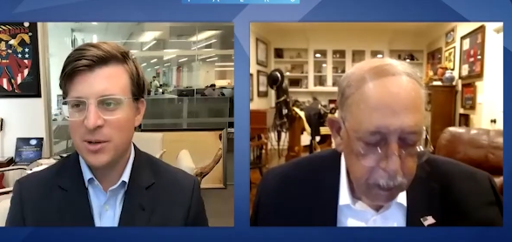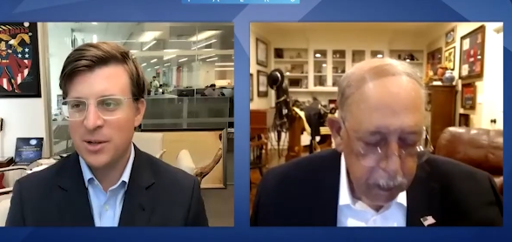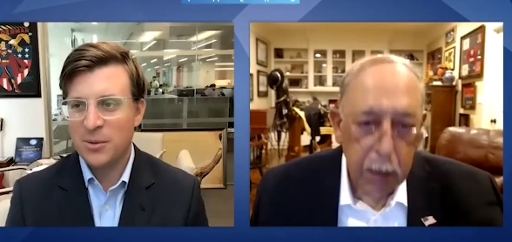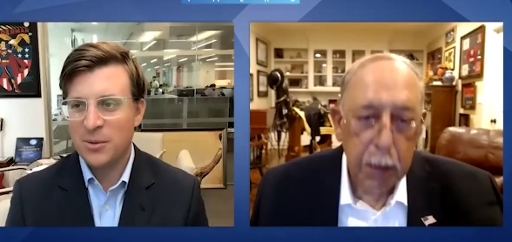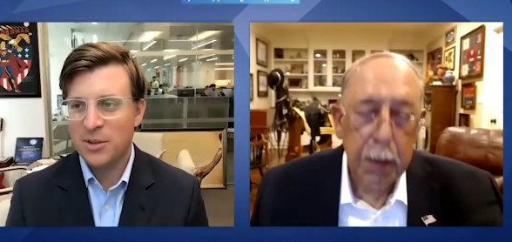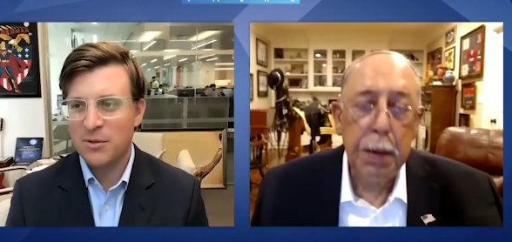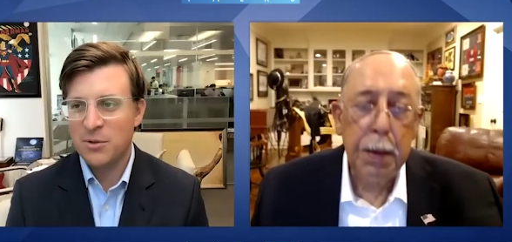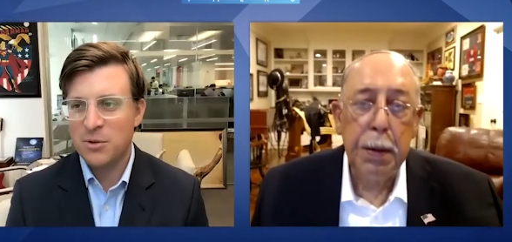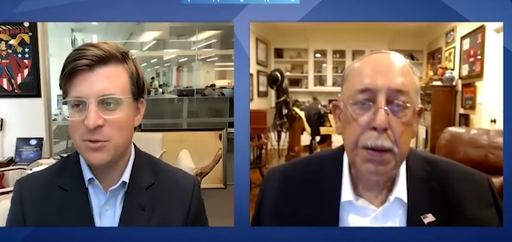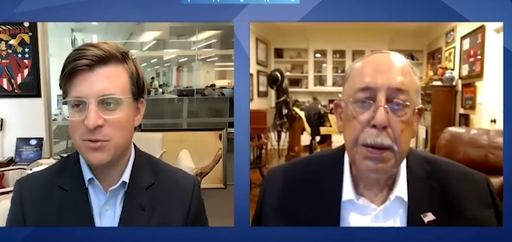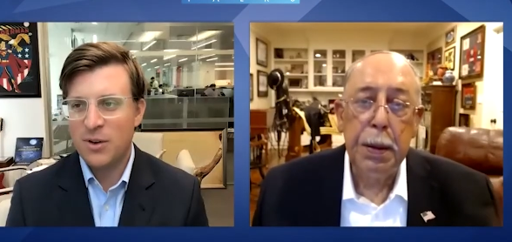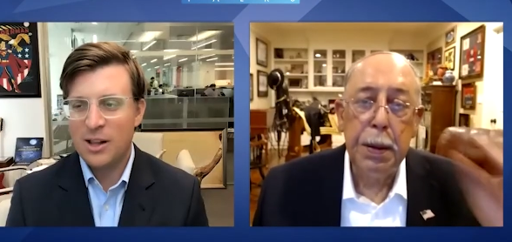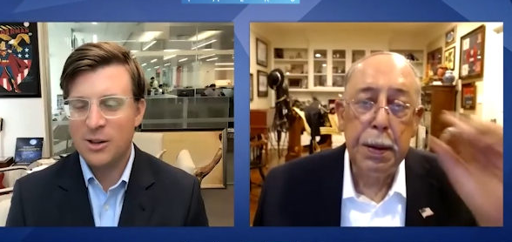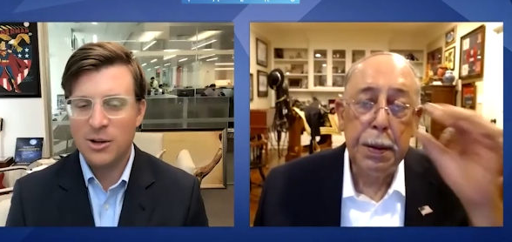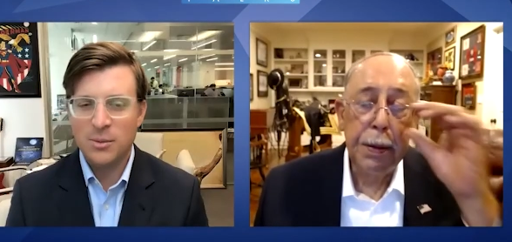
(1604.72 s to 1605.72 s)
Speaker 1: in with a few
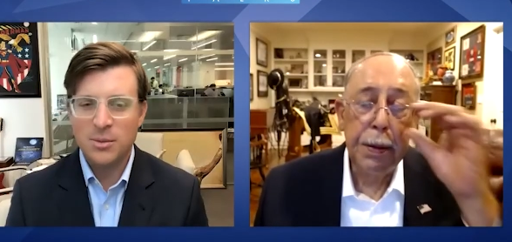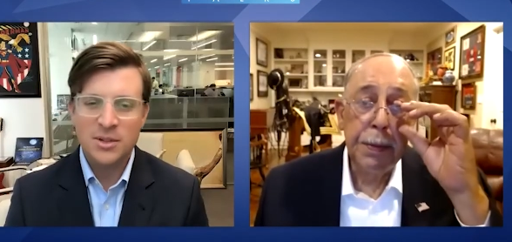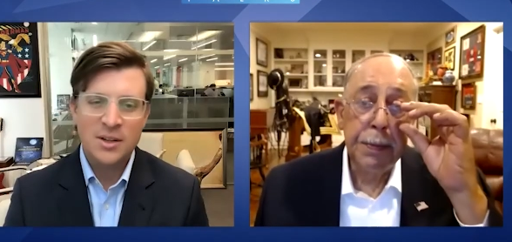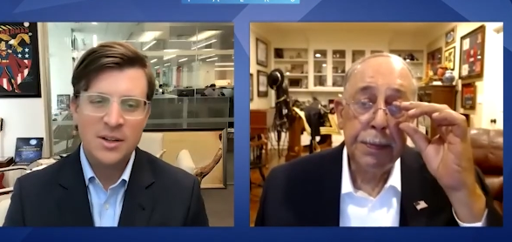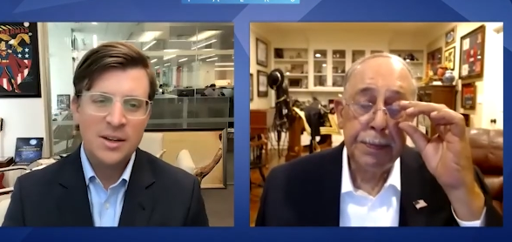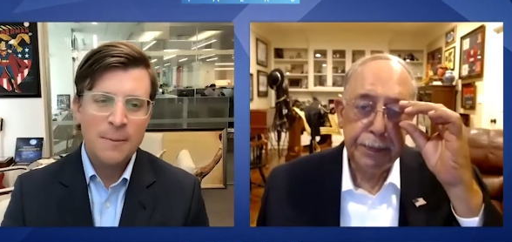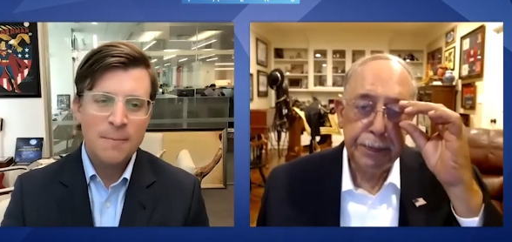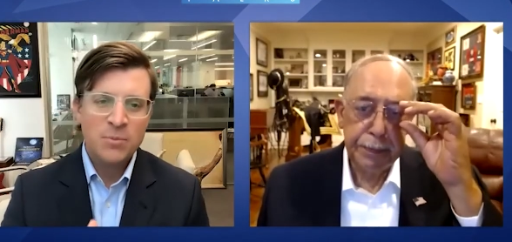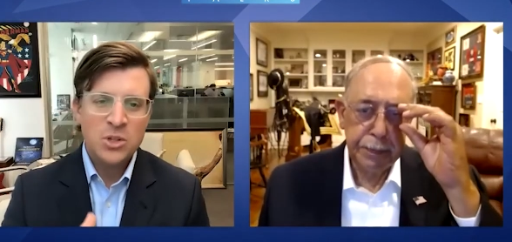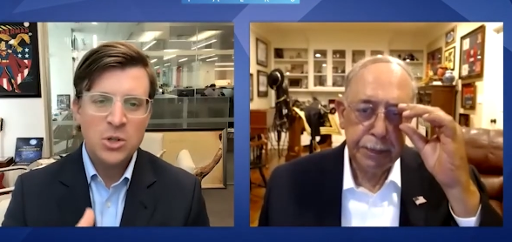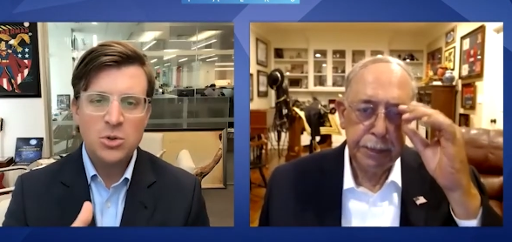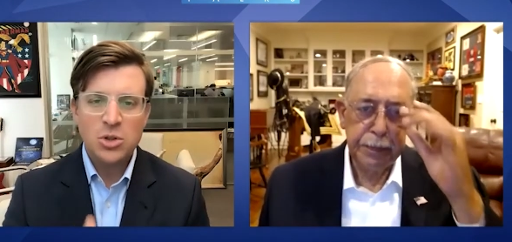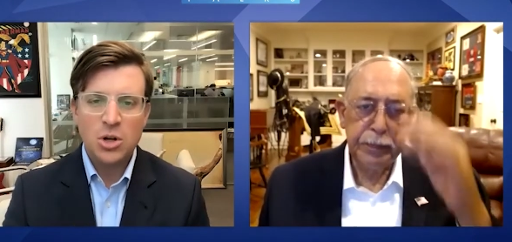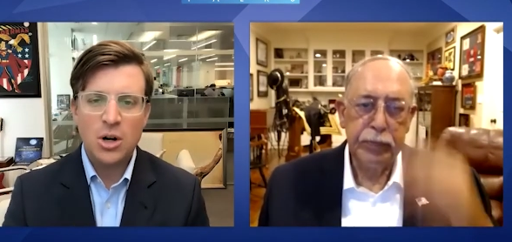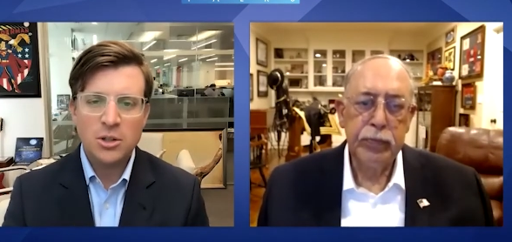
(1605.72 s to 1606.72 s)
follow-ups.
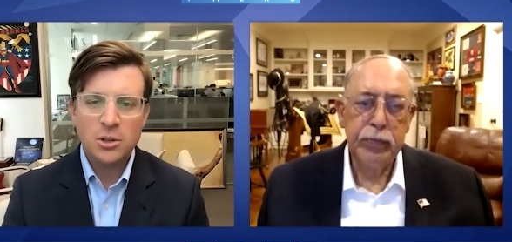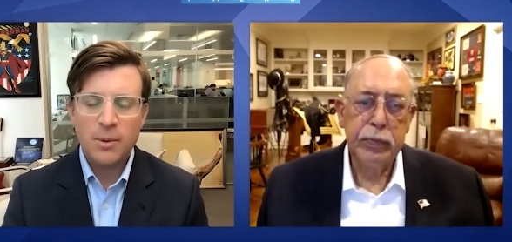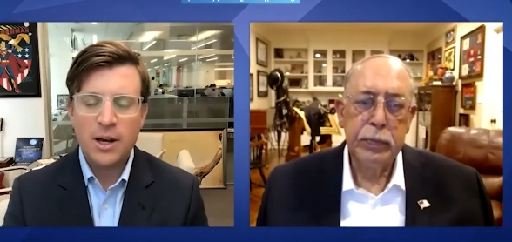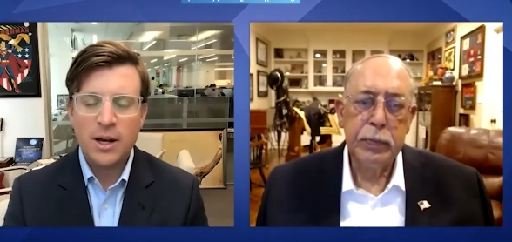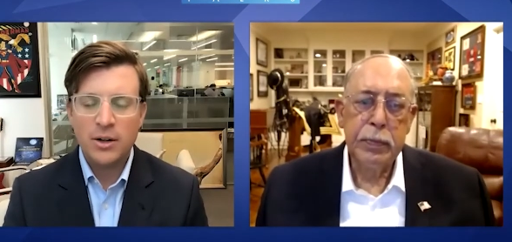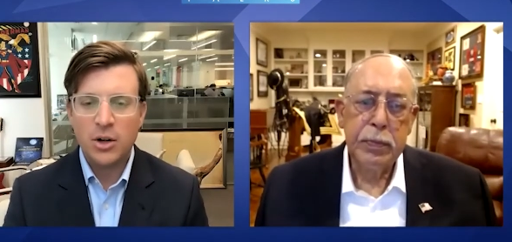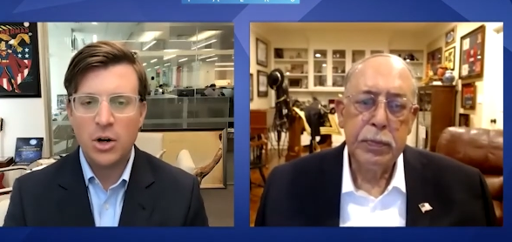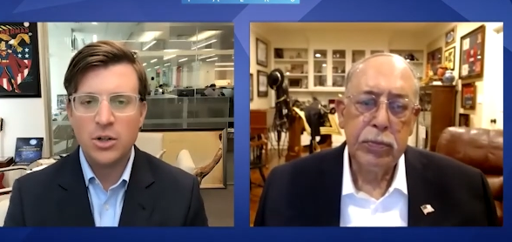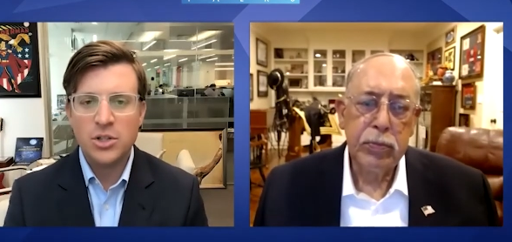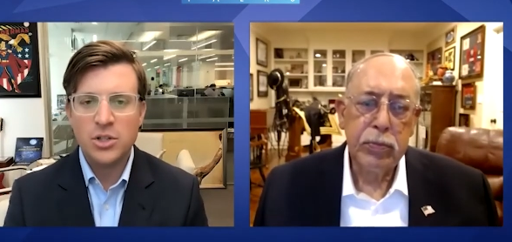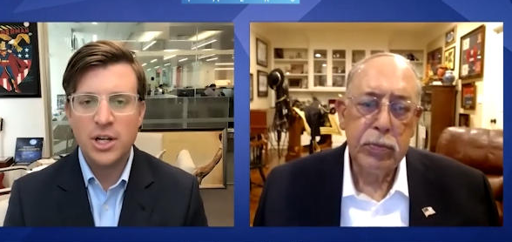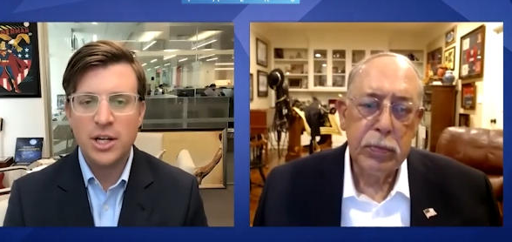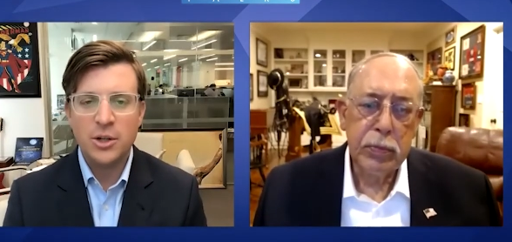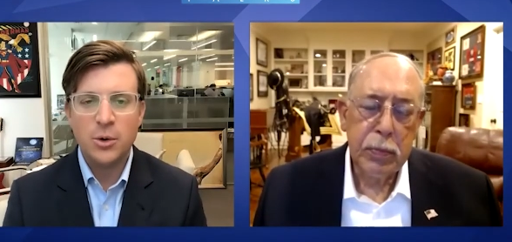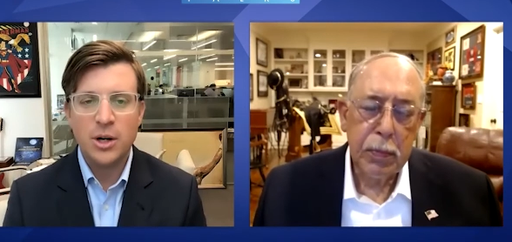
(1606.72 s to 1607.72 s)
You talked about
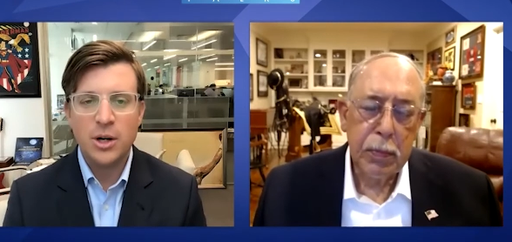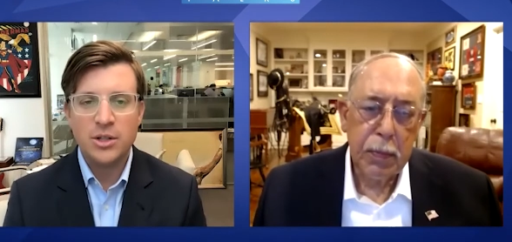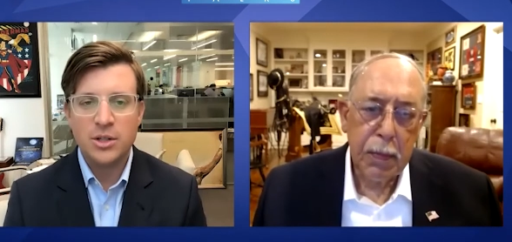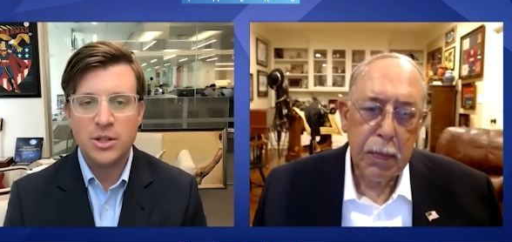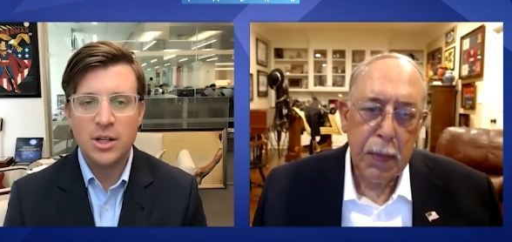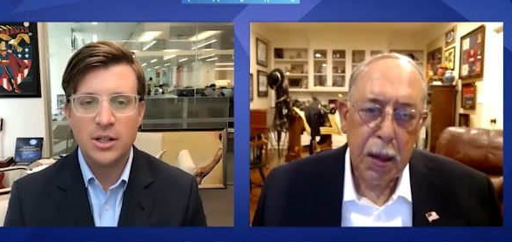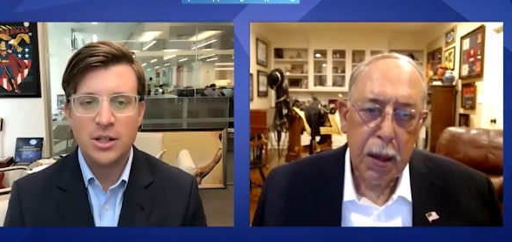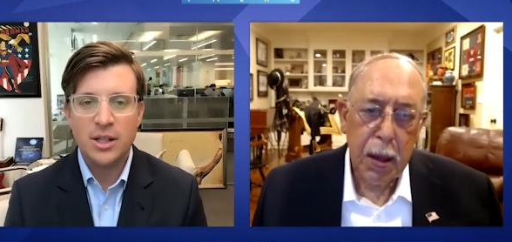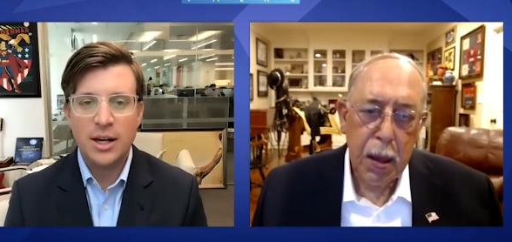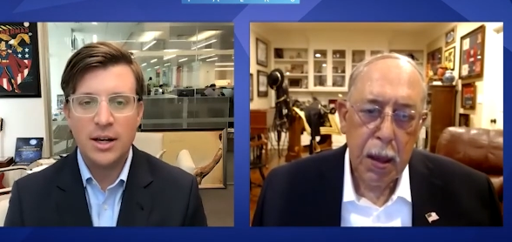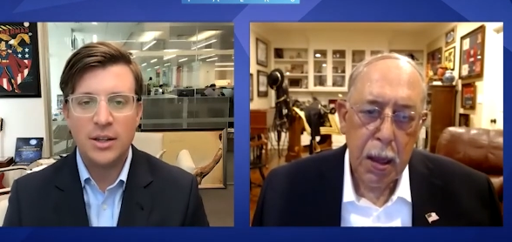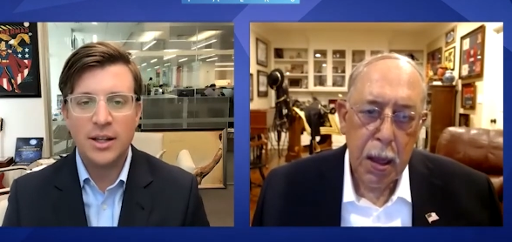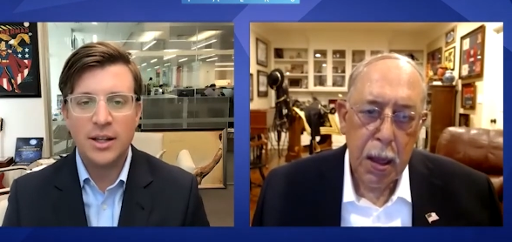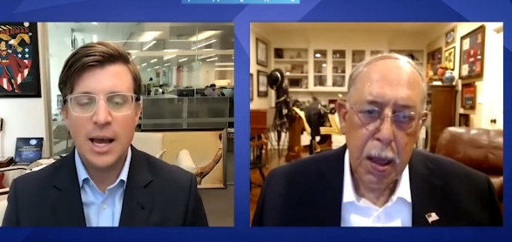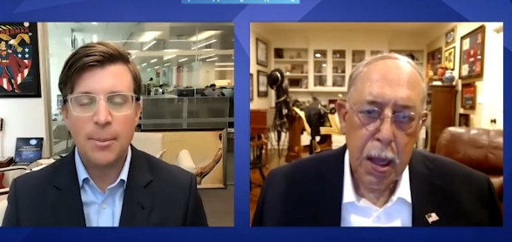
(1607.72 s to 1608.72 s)
on January sixth
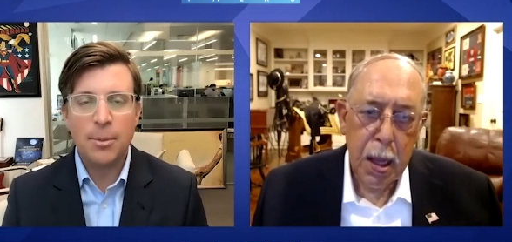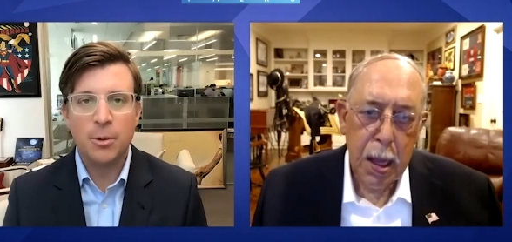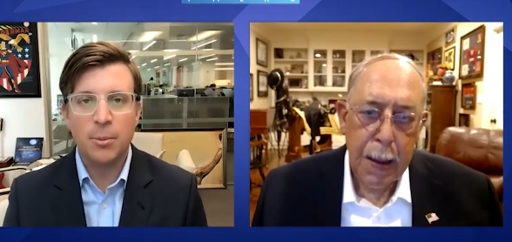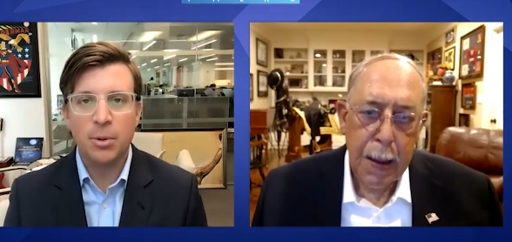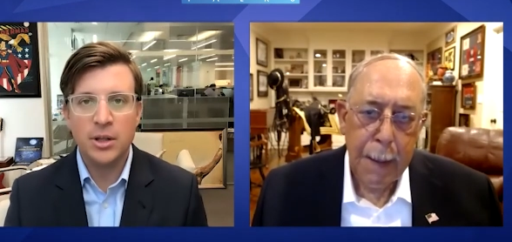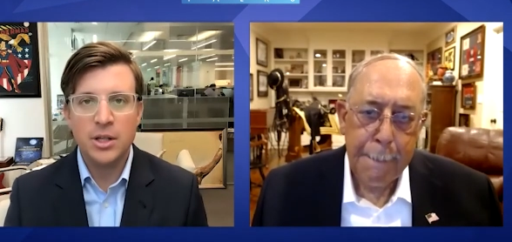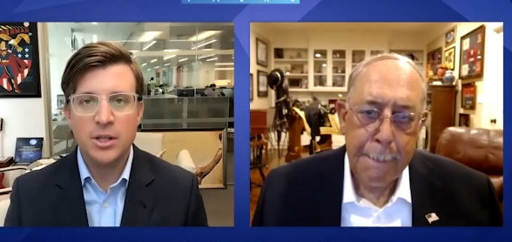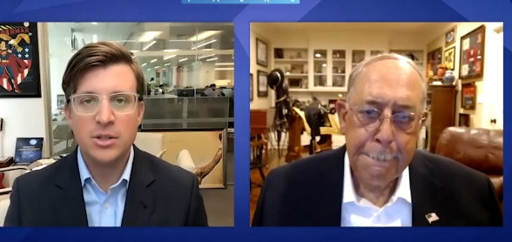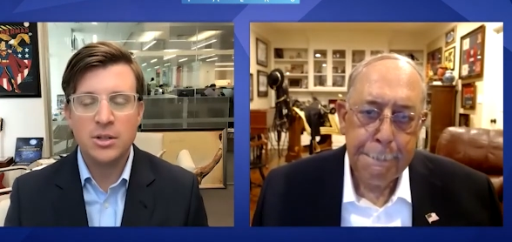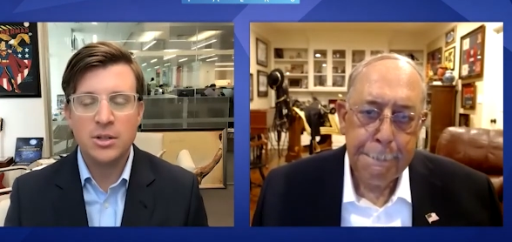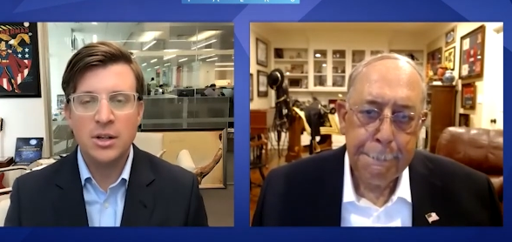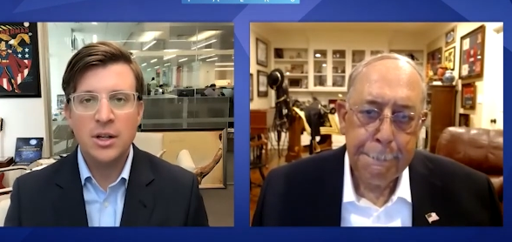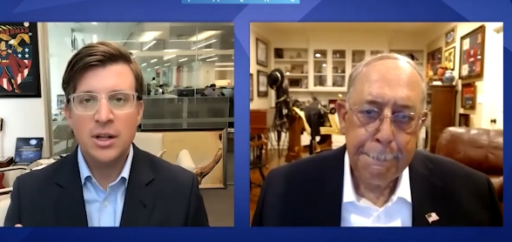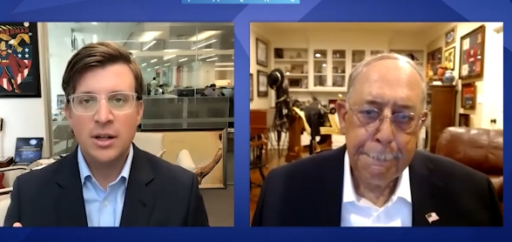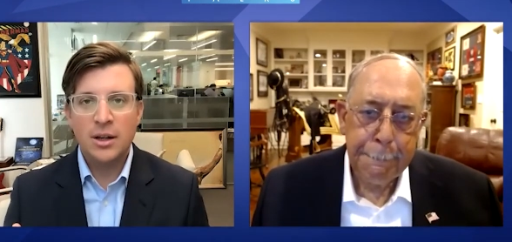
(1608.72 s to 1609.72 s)
how the Capitol
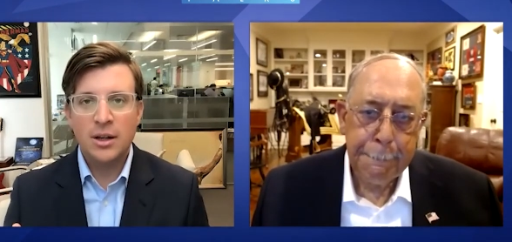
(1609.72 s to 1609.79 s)
Police,